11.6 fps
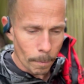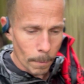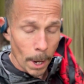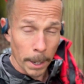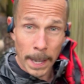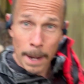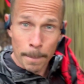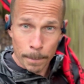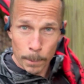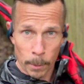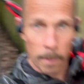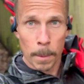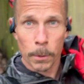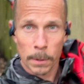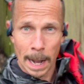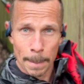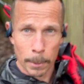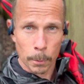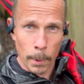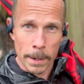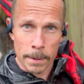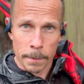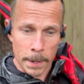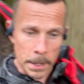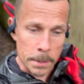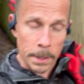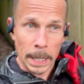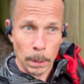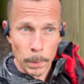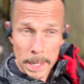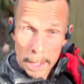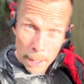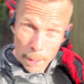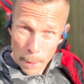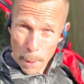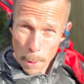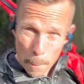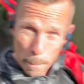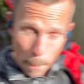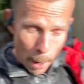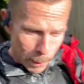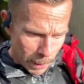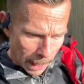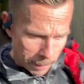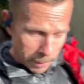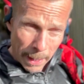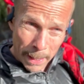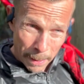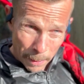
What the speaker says: Okay, not the most glamorous ways to finish the week, but that said,